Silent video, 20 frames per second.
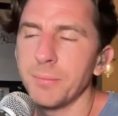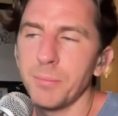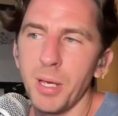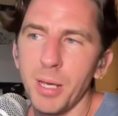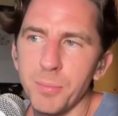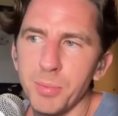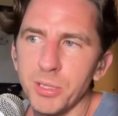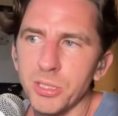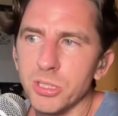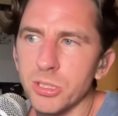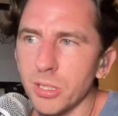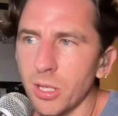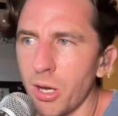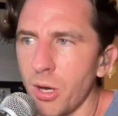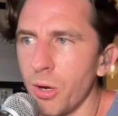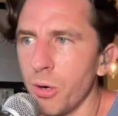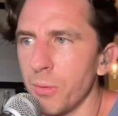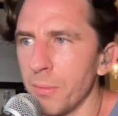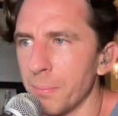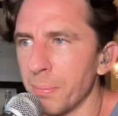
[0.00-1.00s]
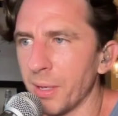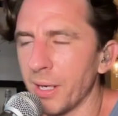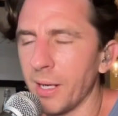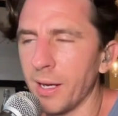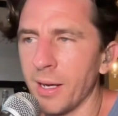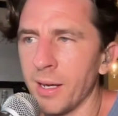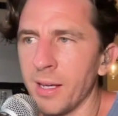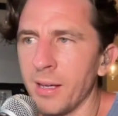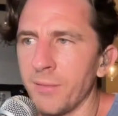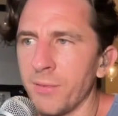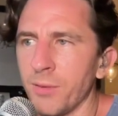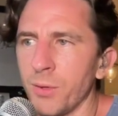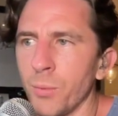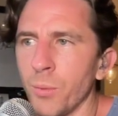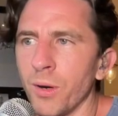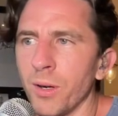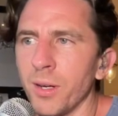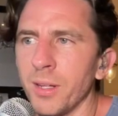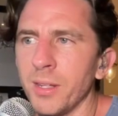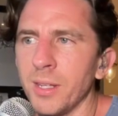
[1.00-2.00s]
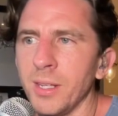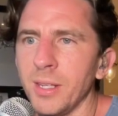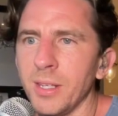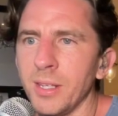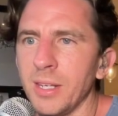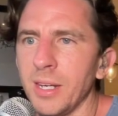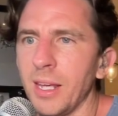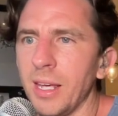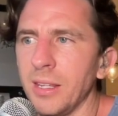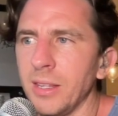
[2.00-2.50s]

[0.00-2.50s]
Maybe so, but if you weren't in